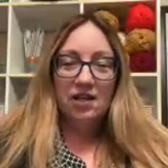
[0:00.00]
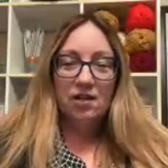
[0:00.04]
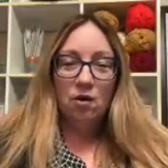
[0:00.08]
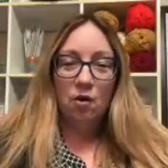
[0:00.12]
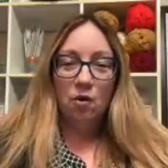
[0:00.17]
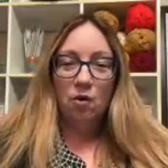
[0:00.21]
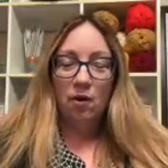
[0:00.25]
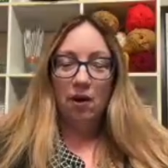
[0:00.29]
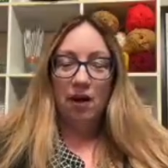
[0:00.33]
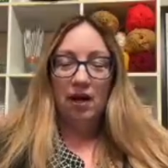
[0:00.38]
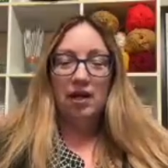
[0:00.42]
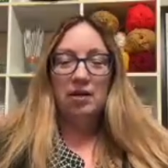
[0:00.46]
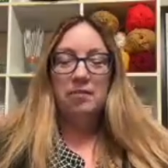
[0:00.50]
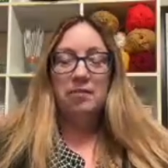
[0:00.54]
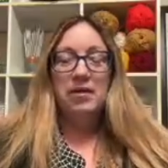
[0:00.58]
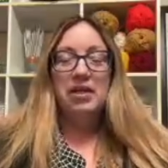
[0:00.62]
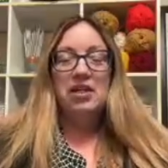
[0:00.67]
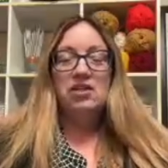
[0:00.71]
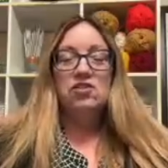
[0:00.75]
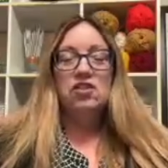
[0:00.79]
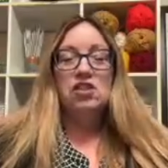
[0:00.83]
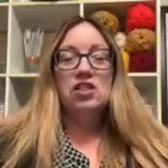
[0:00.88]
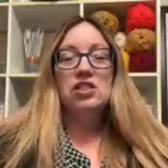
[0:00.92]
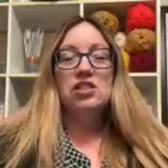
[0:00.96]
or I may
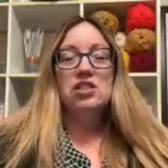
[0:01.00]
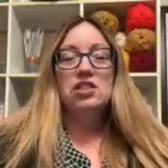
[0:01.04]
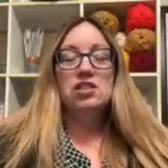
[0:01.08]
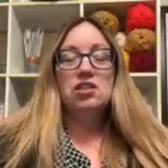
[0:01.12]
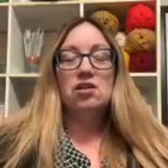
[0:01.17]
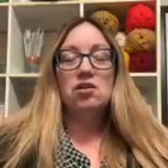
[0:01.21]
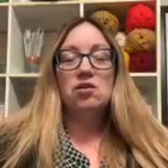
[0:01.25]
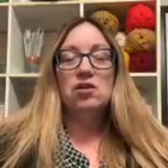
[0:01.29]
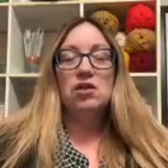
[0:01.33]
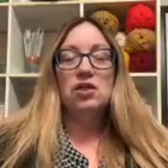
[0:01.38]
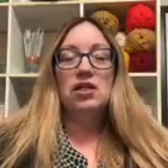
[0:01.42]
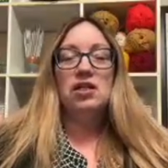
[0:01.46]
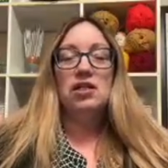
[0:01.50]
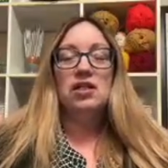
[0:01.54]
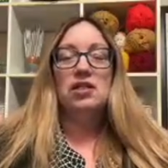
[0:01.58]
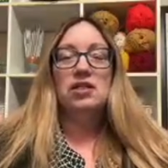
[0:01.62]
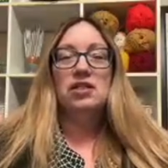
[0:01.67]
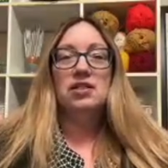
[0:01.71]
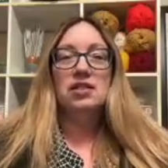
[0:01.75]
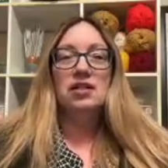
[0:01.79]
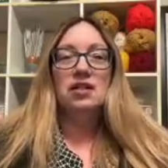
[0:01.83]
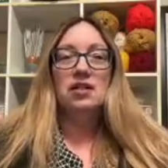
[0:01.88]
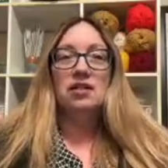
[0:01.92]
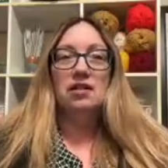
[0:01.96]
just start it
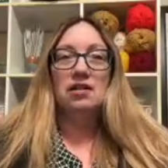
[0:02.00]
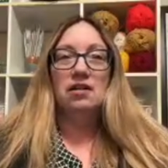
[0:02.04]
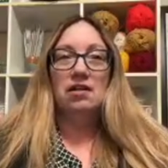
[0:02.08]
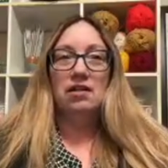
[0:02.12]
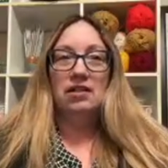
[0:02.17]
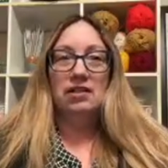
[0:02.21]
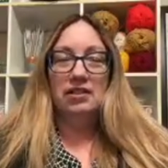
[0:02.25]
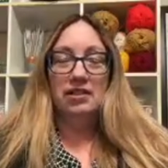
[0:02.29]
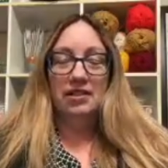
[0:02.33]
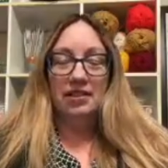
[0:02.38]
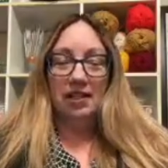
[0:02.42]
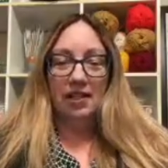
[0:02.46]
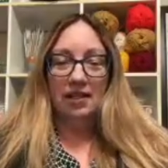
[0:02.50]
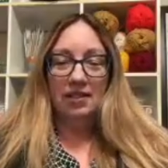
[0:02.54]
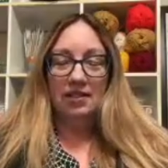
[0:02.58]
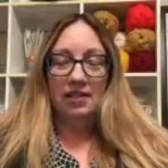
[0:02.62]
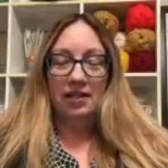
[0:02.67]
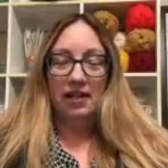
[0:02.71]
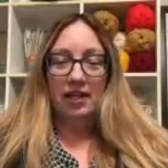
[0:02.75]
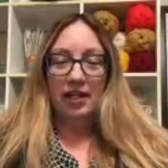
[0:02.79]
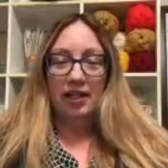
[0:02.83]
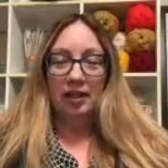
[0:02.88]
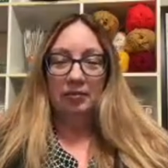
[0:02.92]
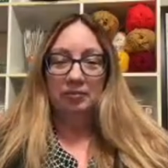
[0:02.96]
on
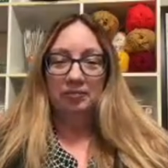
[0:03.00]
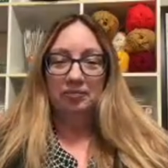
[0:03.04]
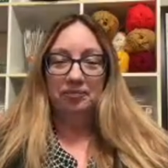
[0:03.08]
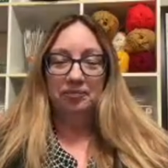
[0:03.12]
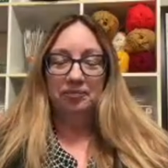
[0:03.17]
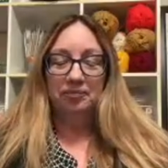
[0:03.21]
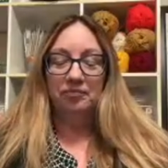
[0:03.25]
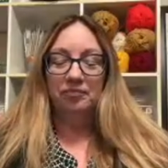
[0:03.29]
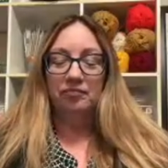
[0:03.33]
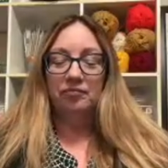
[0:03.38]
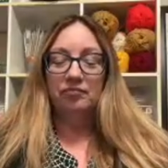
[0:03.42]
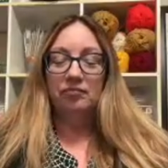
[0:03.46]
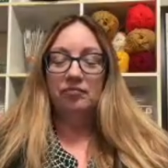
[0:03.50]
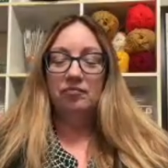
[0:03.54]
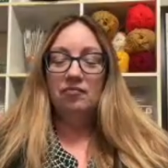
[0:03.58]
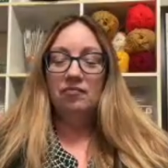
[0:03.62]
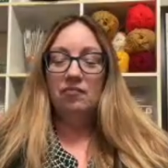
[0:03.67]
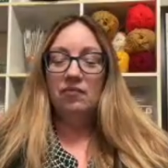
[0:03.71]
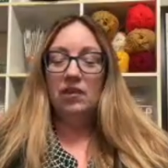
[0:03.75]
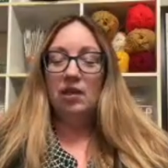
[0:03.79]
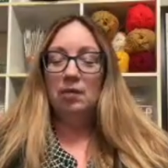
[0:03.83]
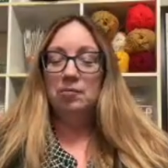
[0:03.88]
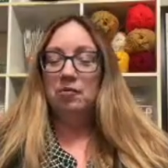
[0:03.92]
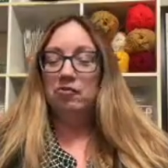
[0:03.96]
Sunday
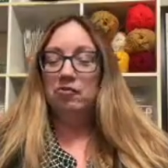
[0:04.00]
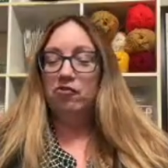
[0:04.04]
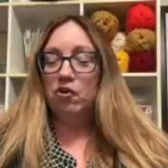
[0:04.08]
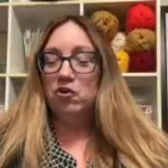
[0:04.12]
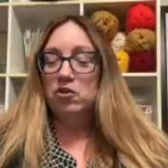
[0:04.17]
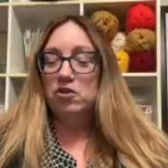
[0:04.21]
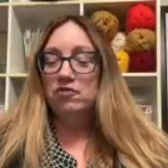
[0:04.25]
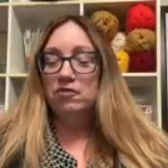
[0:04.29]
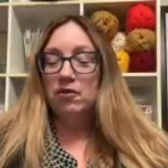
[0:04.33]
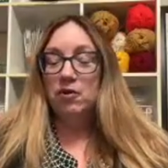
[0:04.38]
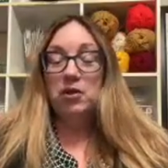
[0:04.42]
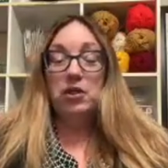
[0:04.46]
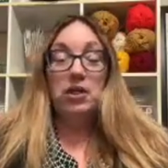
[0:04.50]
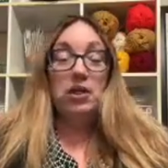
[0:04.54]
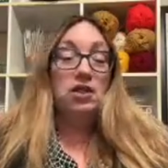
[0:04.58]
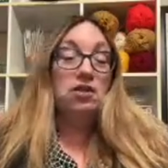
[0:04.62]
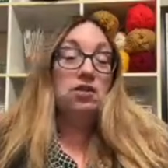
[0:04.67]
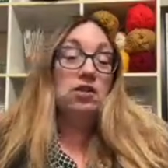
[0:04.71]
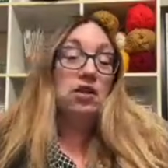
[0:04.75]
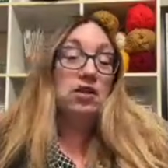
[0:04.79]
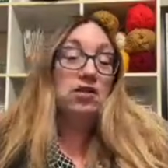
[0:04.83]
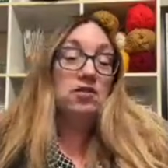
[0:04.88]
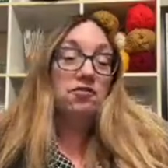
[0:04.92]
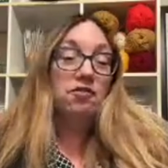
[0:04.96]
before the voting, and you
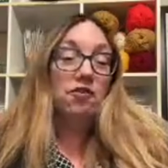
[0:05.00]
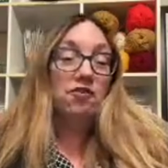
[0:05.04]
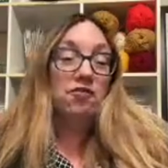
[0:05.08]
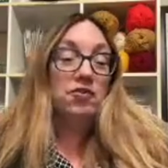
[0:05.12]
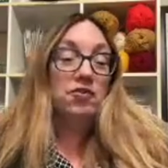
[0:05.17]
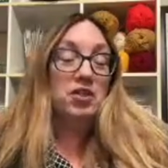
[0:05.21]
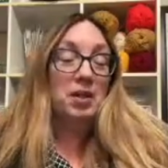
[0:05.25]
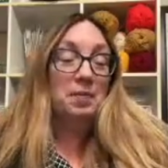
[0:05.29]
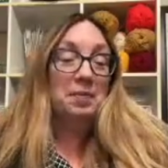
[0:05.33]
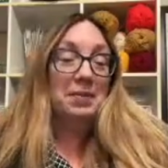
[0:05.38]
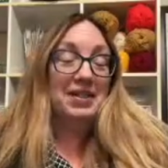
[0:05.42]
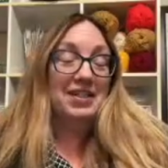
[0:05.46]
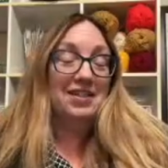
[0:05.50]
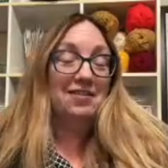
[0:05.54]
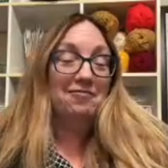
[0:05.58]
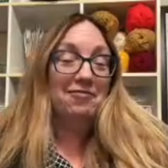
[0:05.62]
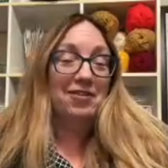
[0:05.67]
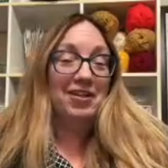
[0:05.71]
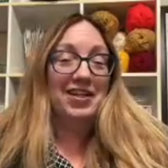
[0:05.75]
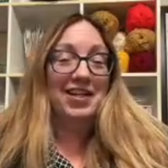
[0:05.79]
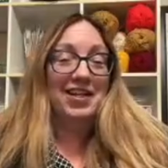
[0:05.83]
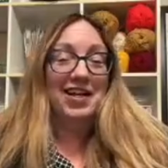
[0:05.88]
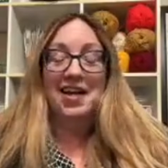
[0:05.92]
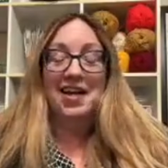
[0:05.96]
guys will vote for something
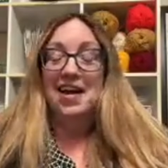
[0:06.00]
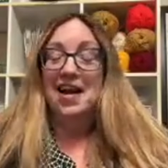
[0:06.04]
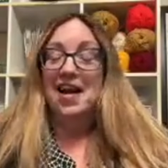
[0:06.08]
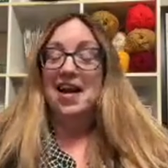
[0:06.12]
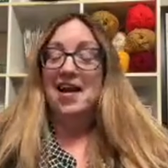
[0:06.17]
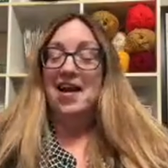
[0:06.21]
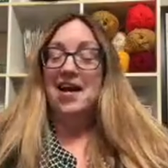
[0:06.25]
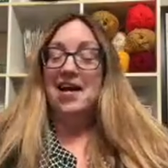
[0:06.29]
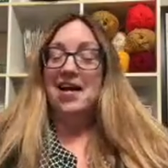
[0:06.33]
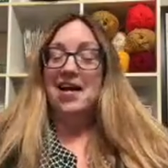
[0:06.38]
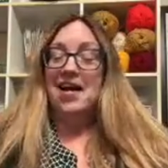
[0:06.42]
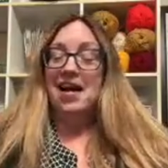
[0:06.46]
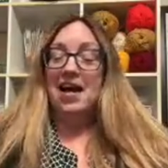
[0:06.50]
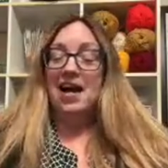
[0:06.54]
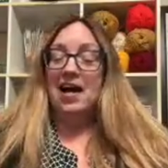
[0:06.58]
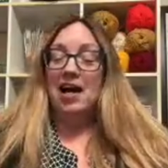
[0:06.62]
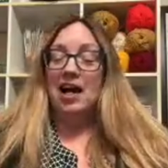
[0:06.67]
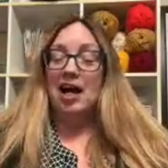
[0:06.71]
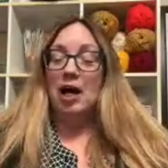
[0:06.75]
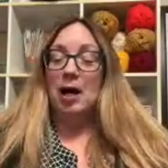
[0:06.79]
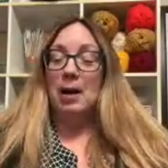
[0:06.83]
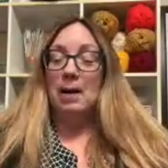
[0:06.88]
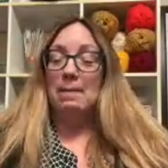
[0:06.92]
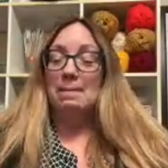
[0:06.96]
different.
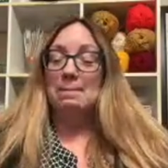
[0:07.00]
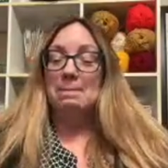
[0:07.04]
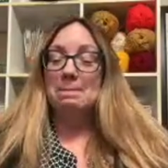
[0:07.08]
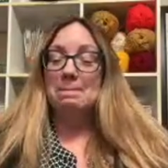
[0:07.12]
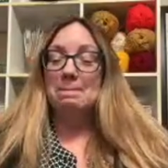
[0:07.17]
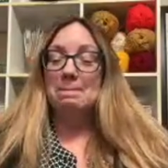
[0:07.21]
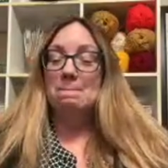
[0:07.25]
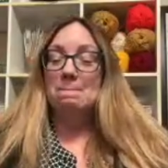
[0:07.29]
Um,